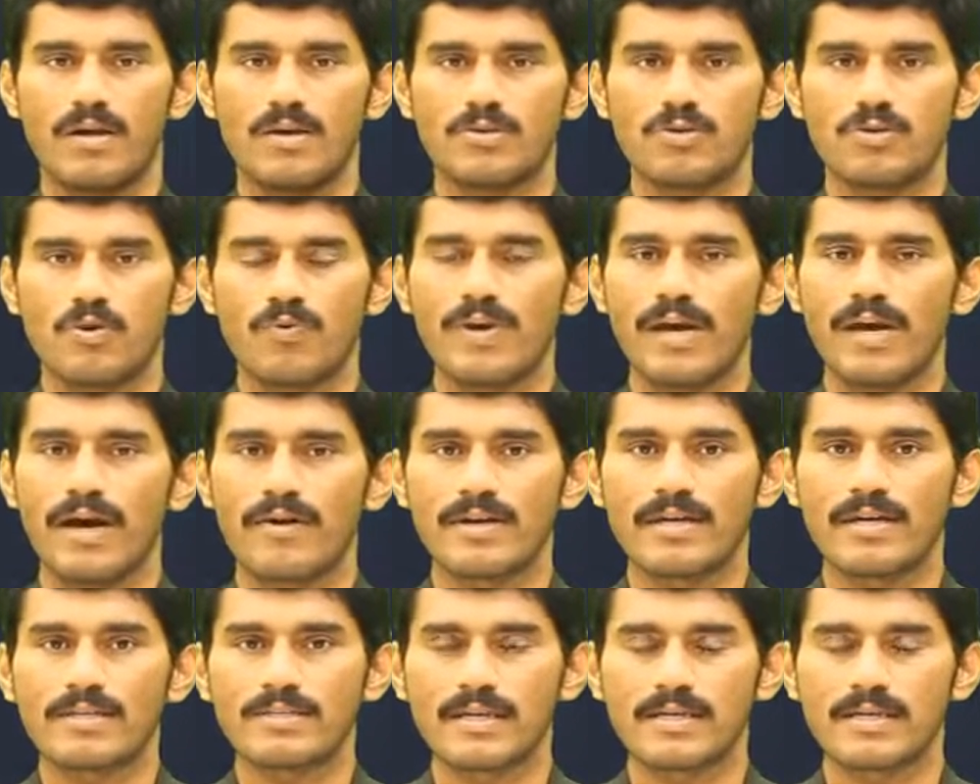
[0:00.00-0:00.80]
So we
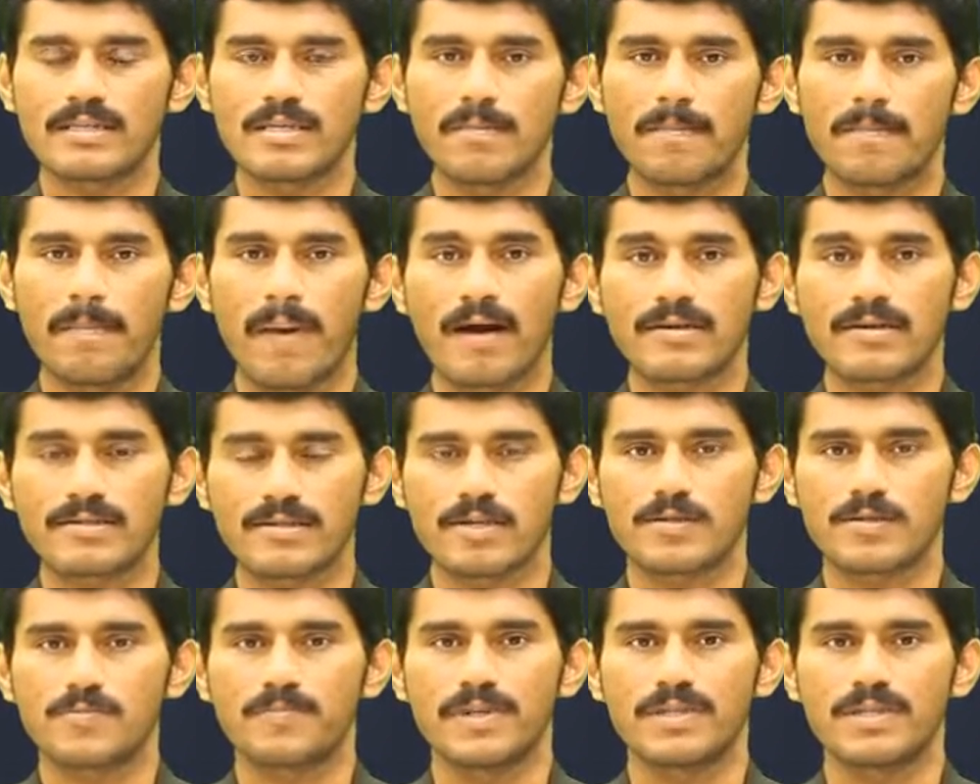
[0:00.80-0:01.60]
have discussed
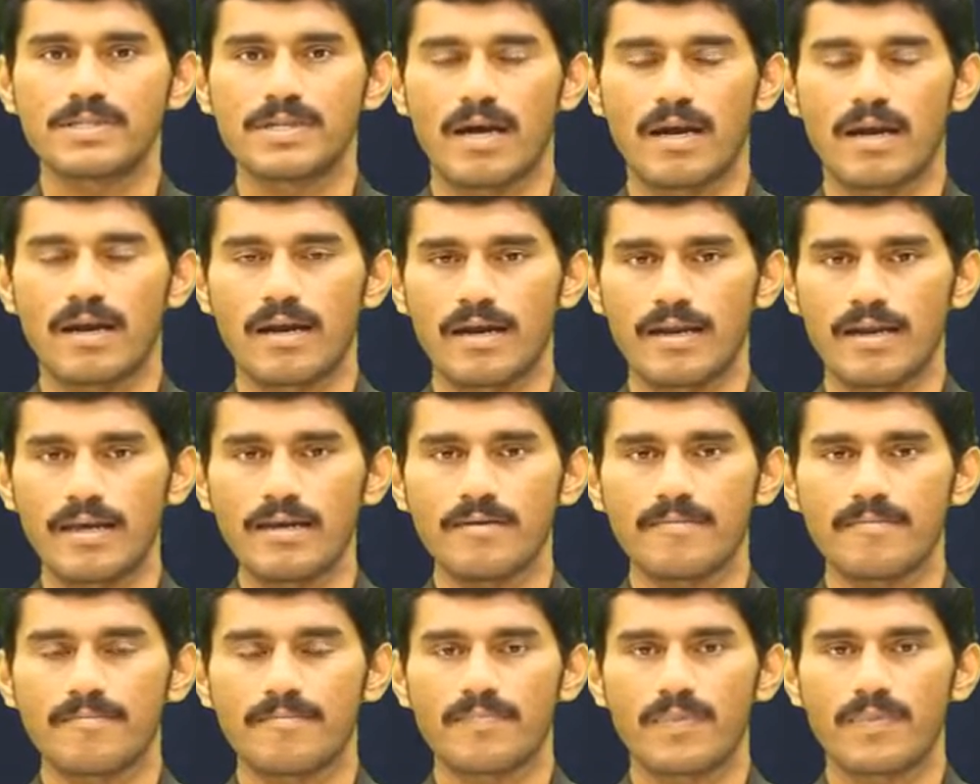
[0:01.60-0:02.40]
parts of speech
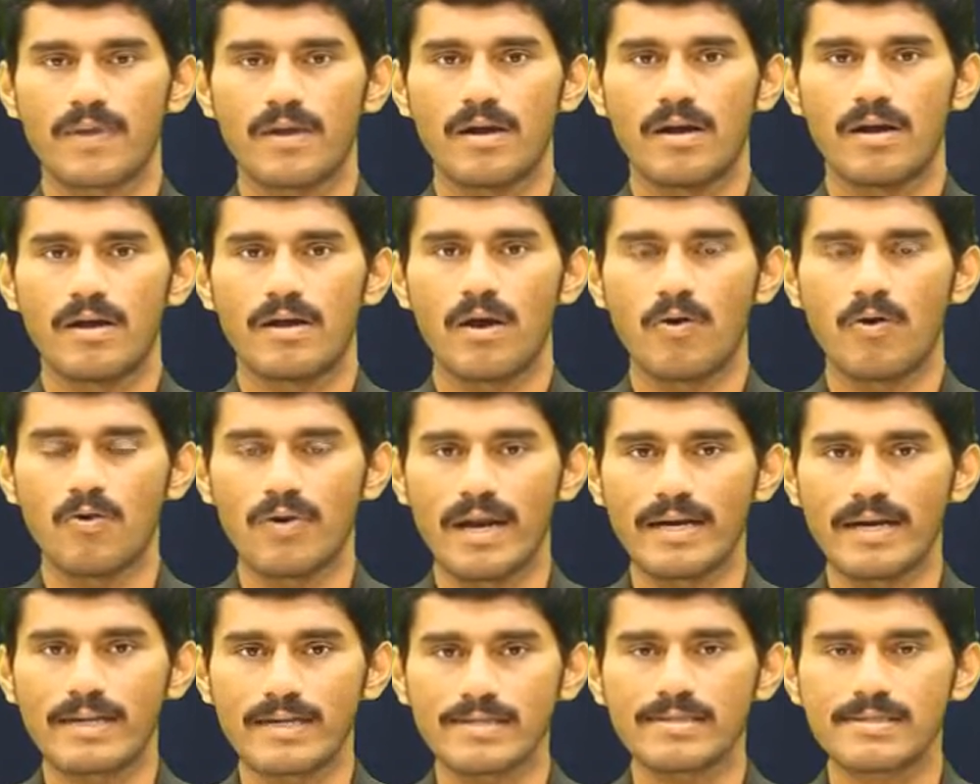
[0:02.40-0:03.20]
already. Now
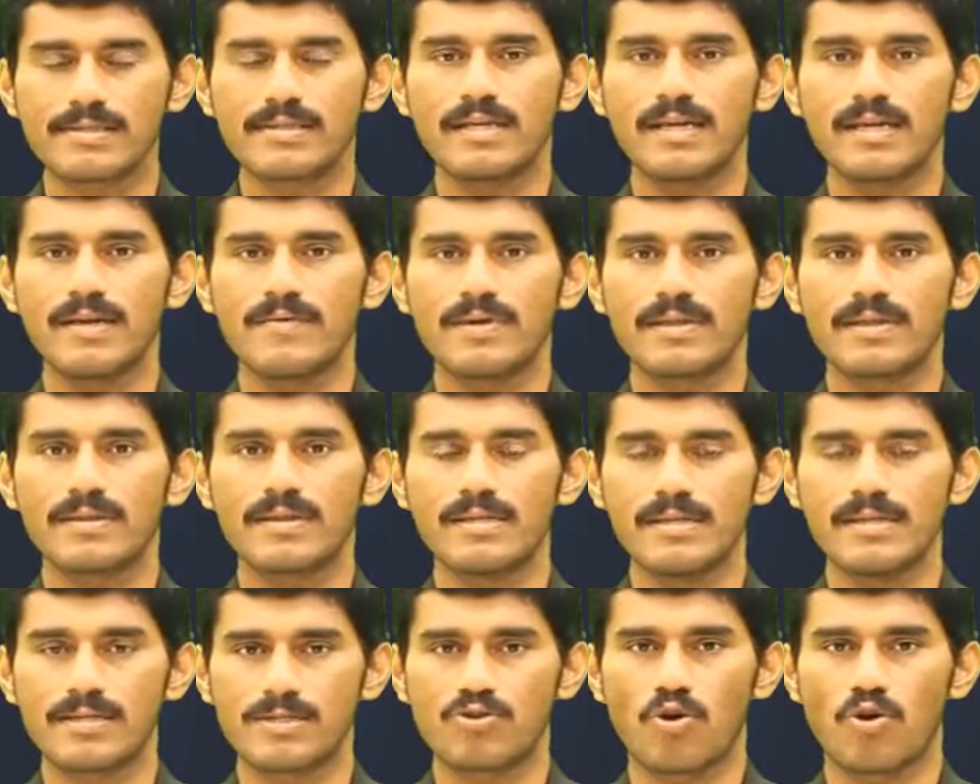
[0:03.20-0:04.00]
let us deal
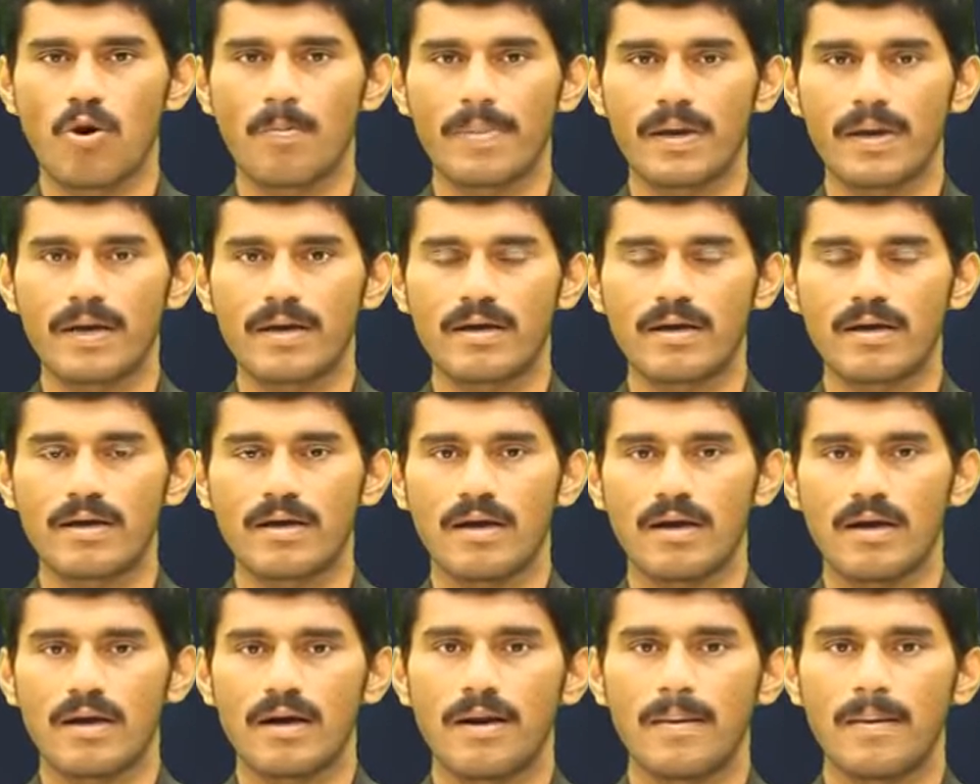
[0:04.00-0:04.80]
with this topic
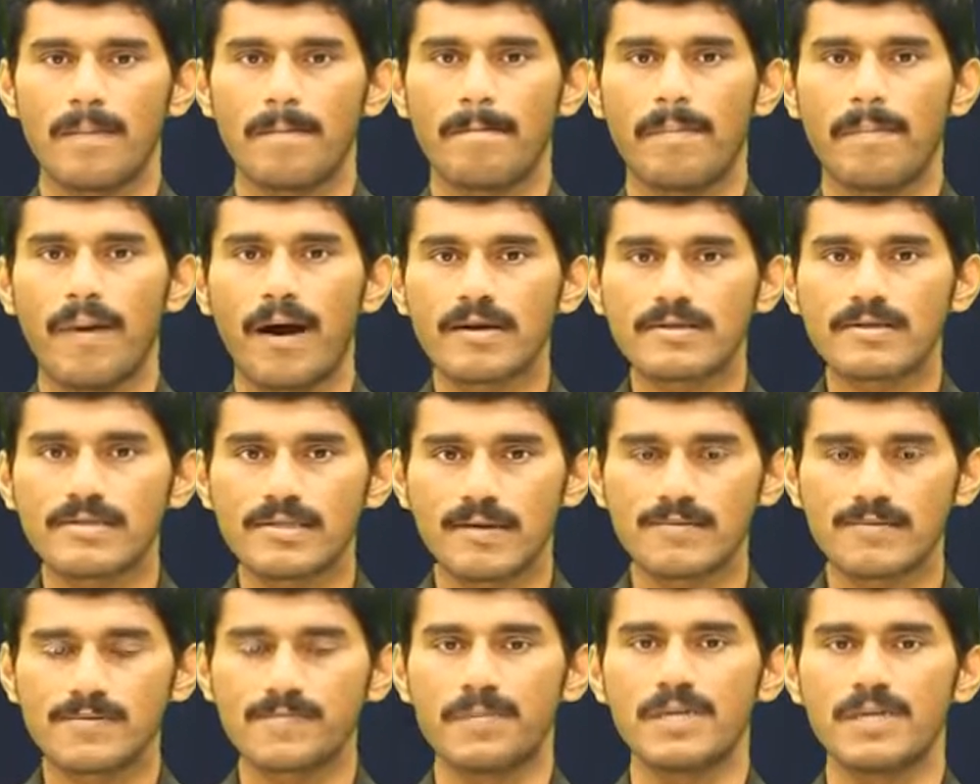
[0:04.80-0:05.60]

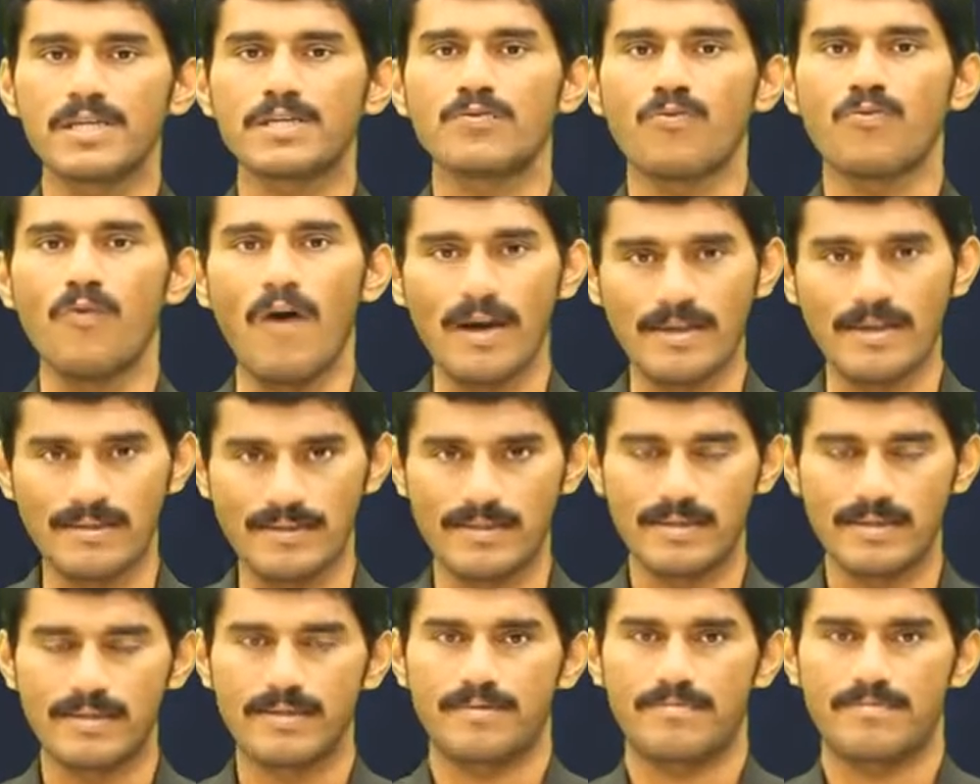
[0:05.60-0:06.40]
parts of speech
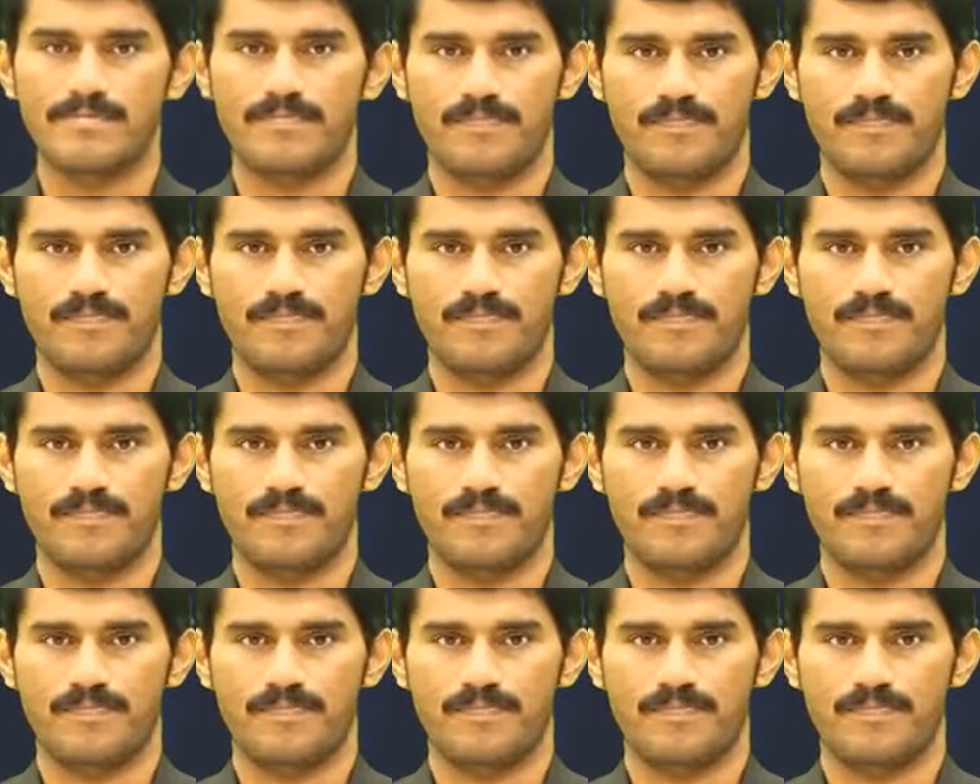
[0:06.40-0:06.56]
wise.